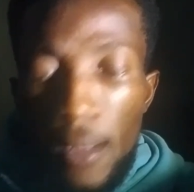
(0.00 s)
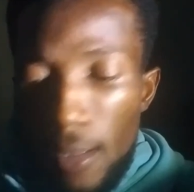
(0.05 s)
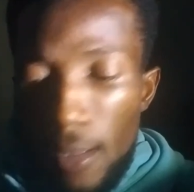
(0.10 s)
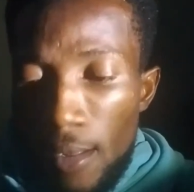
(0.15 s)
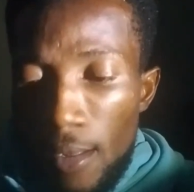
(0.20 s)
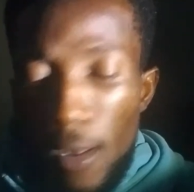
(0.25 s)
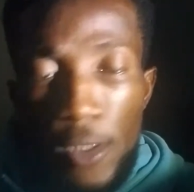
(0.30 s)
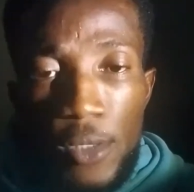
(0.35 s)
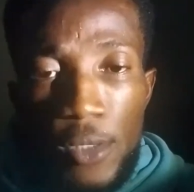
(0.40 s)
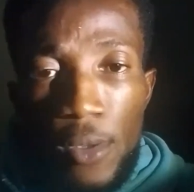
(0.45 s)

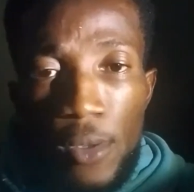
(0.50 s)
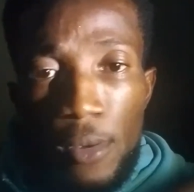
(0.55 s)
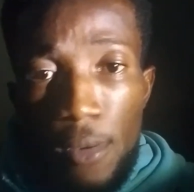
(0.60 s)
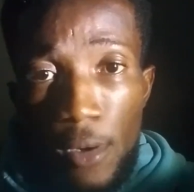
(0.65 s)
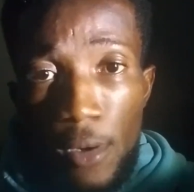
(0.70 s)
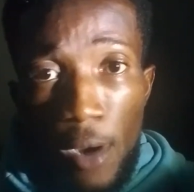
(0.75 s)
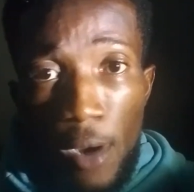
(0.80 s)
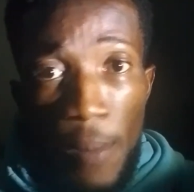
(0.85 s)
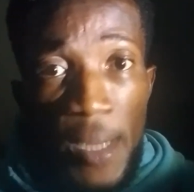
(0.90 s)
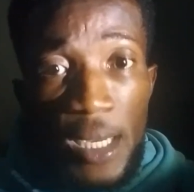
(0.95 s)
Also,
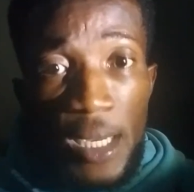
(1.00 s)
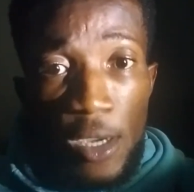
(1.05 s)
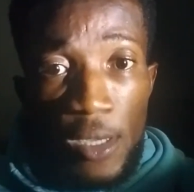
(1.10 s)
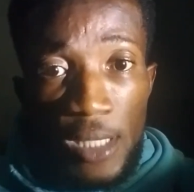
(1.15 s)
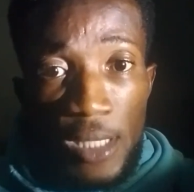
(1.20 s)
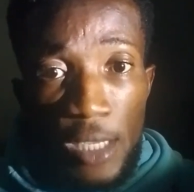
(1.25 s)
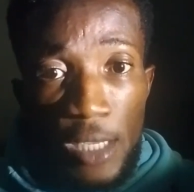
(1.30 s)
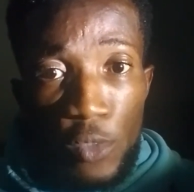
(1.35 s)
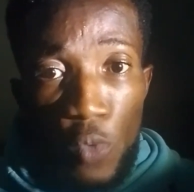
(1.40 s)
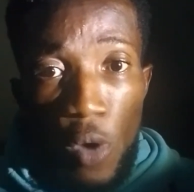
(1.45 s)
comedy
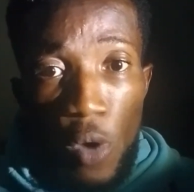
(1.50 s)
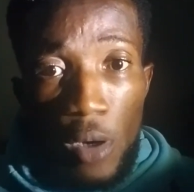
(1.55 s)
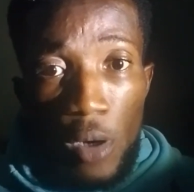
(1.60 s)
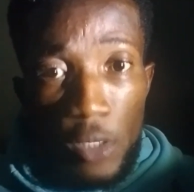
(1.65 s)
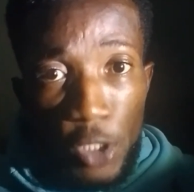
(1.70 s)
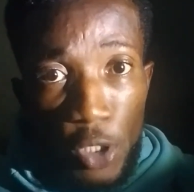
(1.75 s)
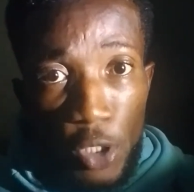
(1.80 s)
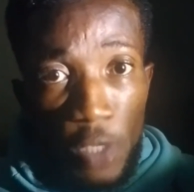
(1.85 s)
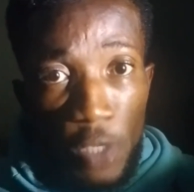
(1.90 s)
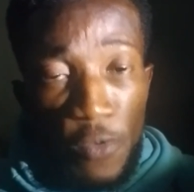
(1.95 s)
content work,
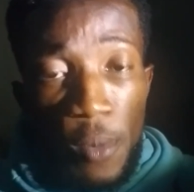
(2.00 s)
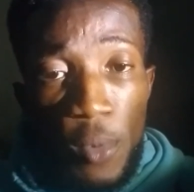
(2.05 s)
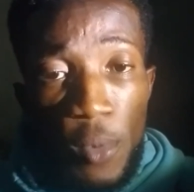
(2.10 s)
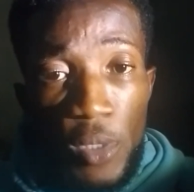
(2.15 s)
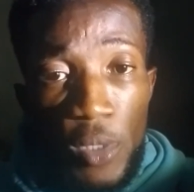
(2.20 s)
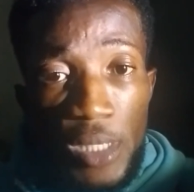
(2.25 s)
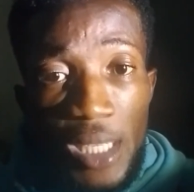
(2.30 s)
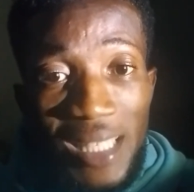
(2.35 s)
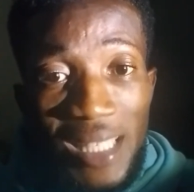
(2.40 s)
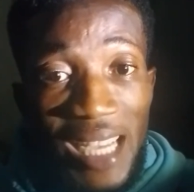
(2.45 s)
short form
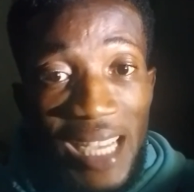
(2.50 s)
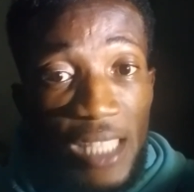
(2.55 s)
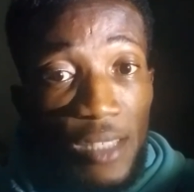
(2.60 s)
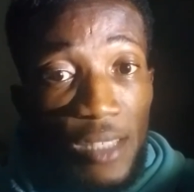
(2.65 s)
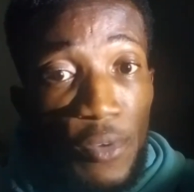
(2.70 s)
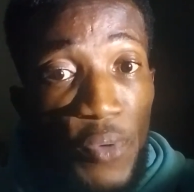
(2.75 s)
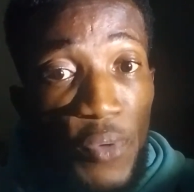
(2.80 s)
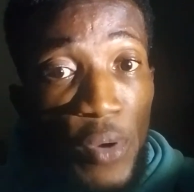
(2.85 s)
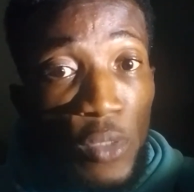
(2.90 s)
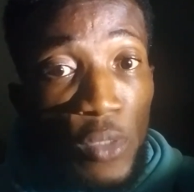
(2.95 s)
content, that's
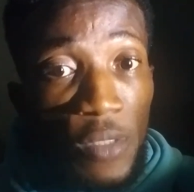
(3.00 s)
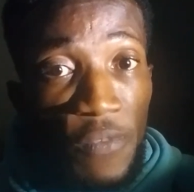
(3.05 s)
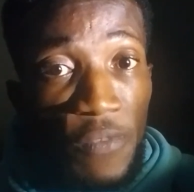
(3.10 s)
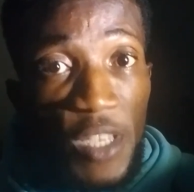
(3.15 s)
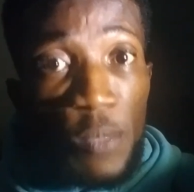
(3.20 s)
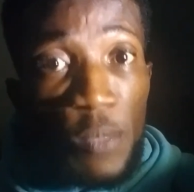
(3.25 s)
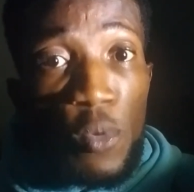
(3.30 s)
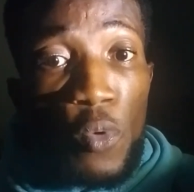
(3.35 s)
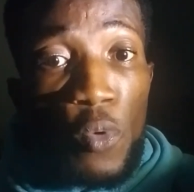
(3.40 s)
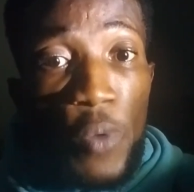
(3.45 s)
Reels,
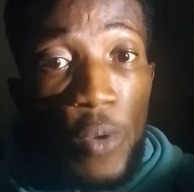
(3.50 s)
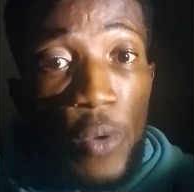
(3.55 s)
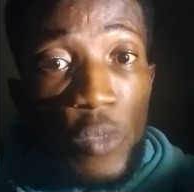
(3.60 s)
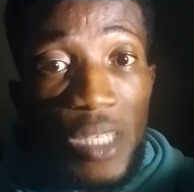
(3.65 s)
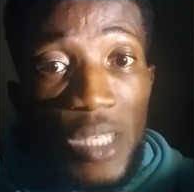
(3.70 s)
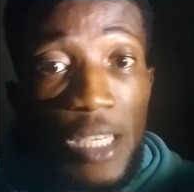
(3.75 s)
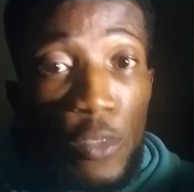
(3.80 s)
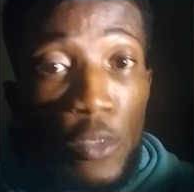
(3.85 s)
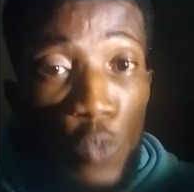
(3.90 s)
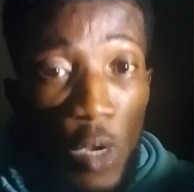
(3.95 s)
Facebook Reels.
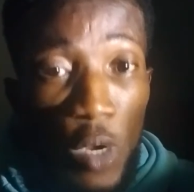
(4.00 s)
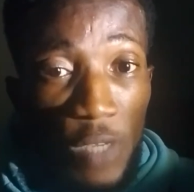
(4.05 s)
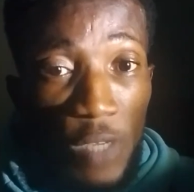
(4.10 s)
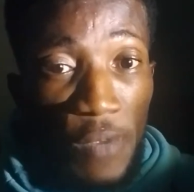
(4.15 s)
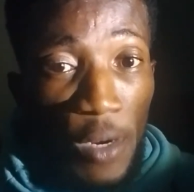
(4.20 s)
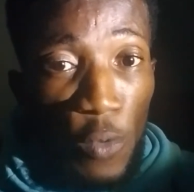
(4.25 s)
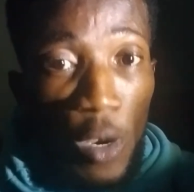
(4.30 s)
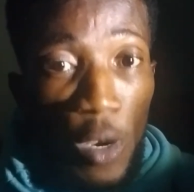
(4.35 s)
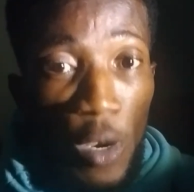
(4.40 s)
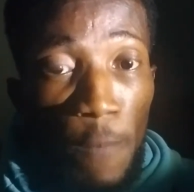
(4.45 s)
It works
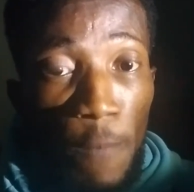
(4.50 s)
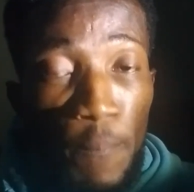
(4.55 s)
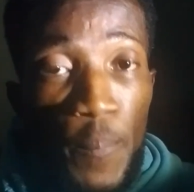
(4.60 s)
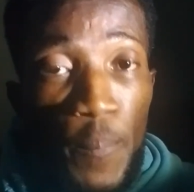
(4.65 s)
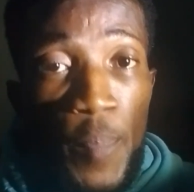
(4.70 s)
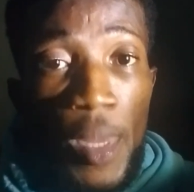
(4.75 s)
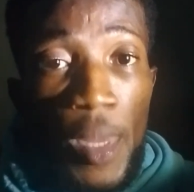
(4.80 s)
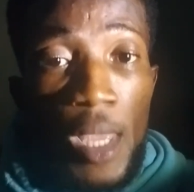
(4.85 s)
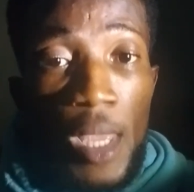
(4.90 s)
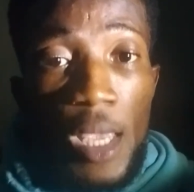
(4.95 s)
very well.
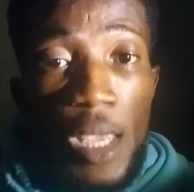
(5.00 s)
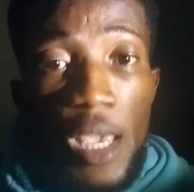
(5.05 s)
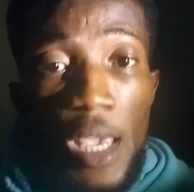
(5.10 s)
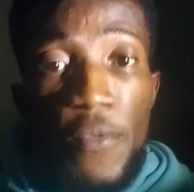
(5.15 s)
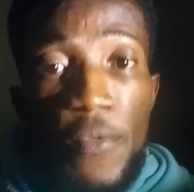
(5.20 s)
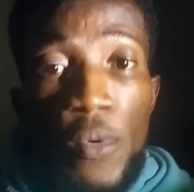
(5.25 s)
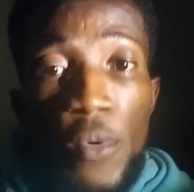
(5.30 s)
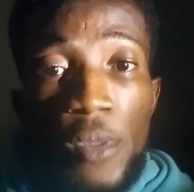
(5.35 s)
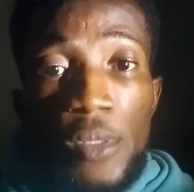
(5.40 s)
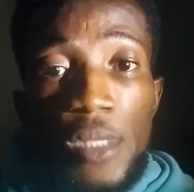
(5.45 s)
If
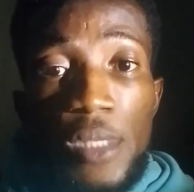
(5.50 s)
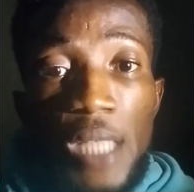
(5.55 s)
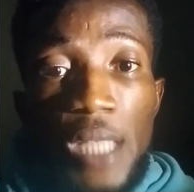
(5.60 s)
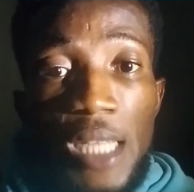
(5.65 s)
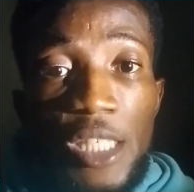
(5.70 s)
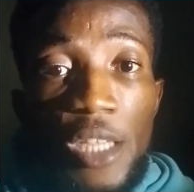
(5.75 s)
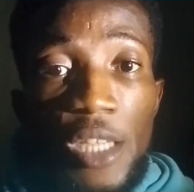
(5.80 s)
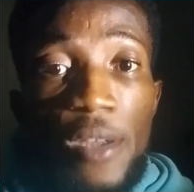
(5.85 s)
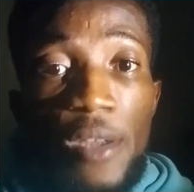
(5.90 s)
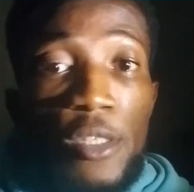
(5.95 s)
you want to start
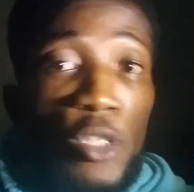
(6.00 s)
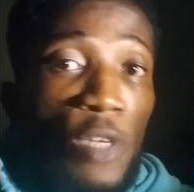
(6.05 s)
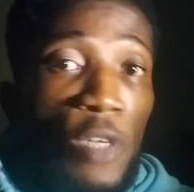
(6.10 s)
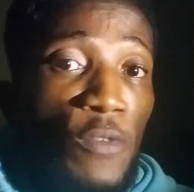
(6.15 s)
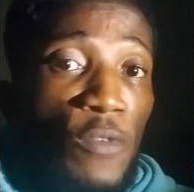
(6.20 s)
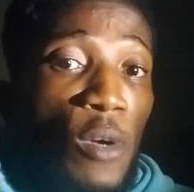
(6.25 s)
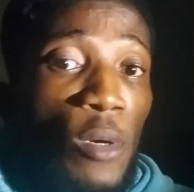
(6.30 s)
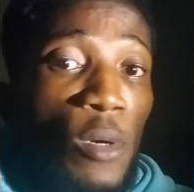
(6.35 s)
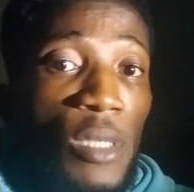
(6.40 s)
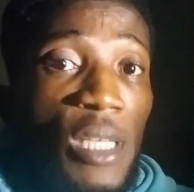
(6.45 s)
sharing short
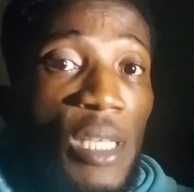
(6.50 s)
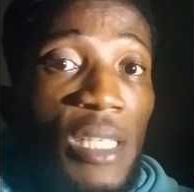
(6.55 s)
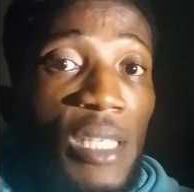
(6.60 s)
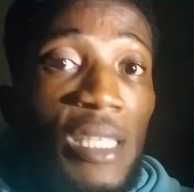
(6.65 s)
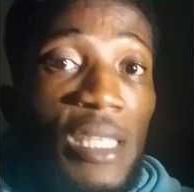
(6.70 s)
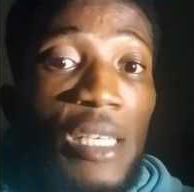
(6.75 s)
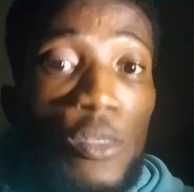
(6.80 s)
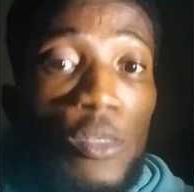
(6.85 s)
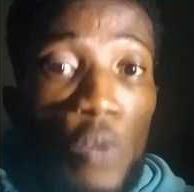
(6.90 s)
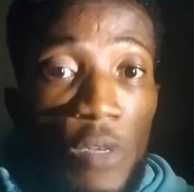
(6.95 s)
form content,
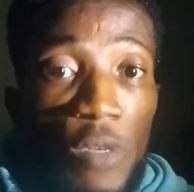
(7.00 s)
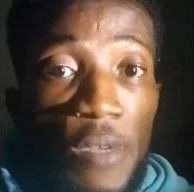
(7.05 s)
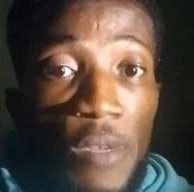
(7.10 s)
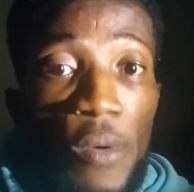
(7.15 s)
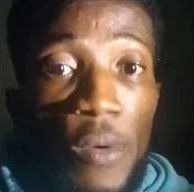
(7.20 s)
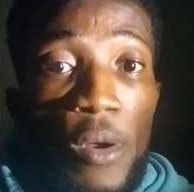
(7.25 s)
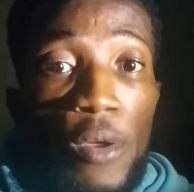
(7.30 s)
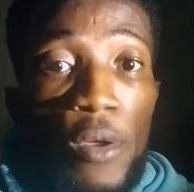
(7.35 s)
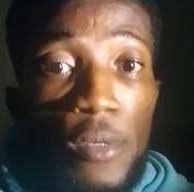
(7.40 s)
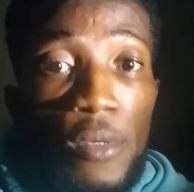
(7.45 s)
it works very
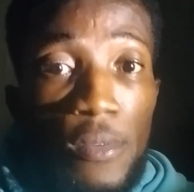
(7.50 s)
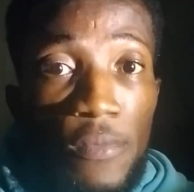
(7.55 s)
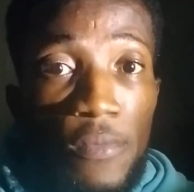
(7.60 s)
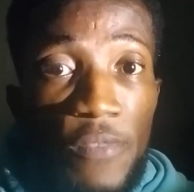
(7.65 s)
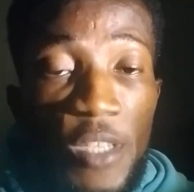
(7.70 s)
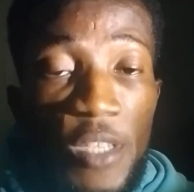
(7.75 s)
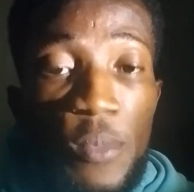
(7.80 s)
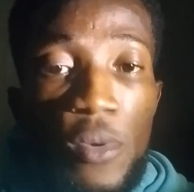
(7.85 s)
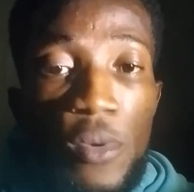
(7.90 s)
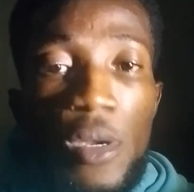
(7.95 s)
well on
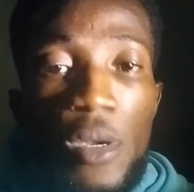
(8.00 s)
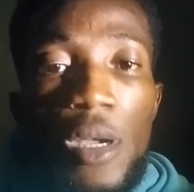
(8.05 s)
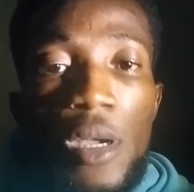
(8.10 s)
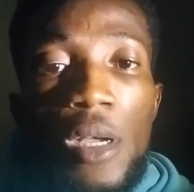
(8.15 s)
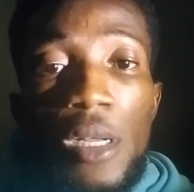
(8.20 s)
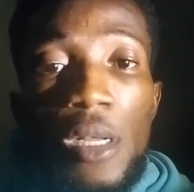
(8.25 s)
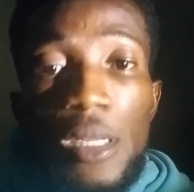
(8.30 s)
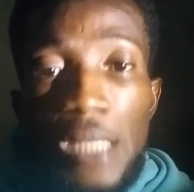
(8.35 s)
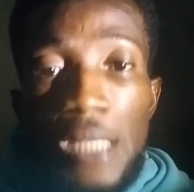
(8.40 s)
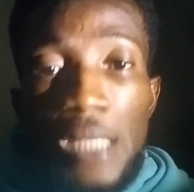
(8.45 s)
Facebook.
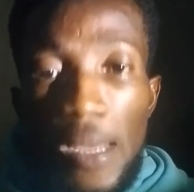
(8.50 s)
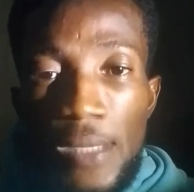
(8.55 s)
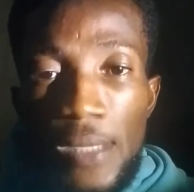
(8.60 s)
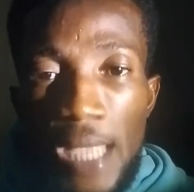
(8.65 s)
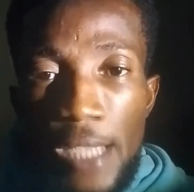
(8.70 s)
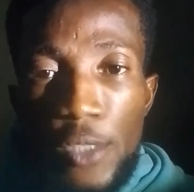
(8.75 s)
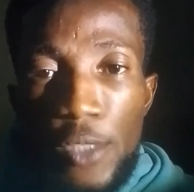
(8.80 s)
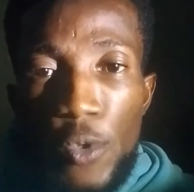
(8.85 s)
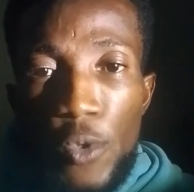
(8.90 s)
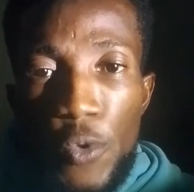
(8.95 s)
Now,
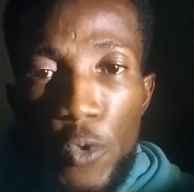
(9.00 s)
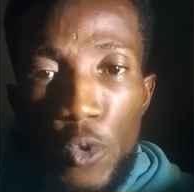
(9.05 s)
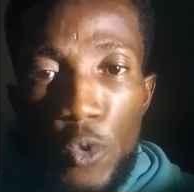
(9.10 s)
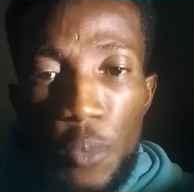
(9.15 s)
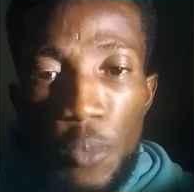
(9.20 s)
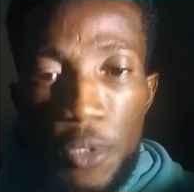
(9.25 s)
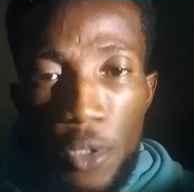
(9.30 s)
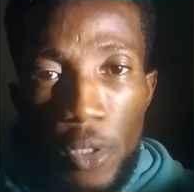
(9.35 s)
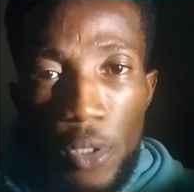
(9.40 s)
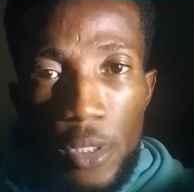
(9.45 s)
thanks to YouTube
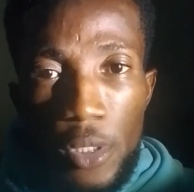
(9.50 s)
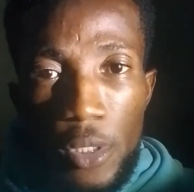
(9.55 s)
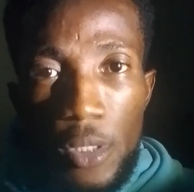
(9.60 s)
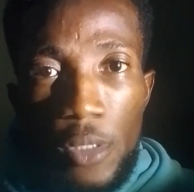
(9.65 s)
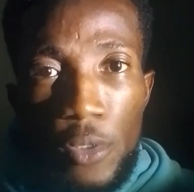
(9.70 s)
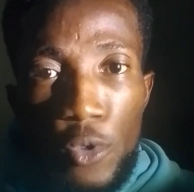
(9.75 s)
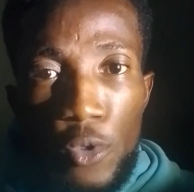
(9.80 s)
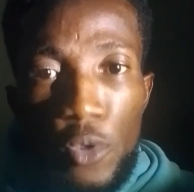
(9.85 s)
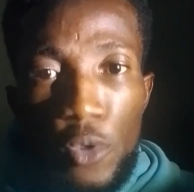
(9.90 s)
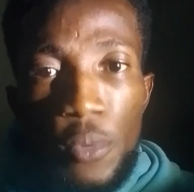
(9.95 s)
Shorts,
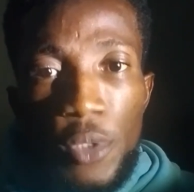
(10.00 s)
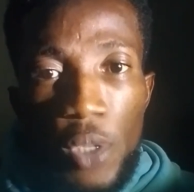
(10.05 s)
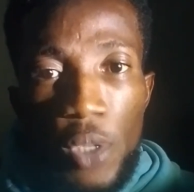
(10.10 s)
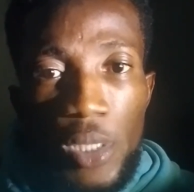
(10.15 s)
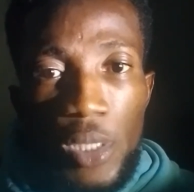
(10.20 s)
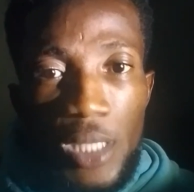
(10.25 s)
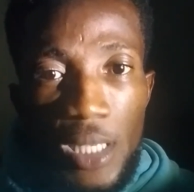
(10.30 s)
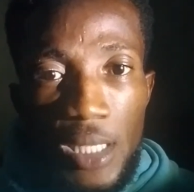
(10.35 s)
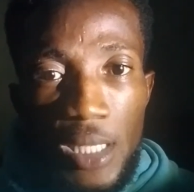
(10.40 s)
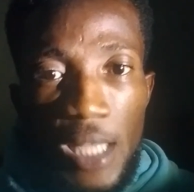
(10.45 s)
YouTube Short
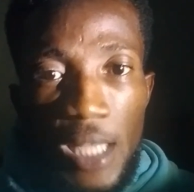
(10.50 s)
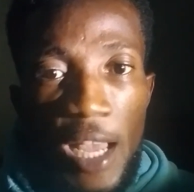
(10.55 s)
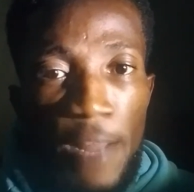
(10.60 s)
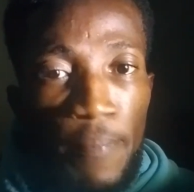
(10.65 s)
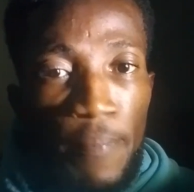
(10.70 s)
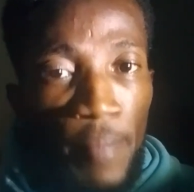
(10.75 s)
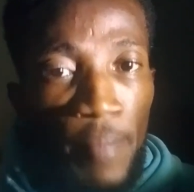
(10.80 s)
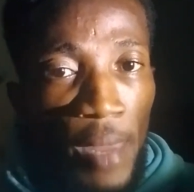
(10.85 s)
is there.